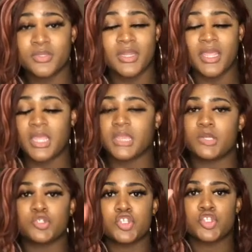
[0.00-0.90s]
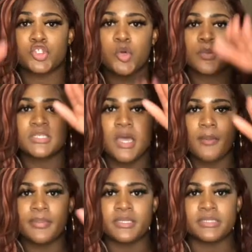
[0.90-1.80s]
like, there was just so much
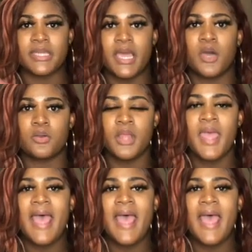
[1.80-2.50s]
up and down.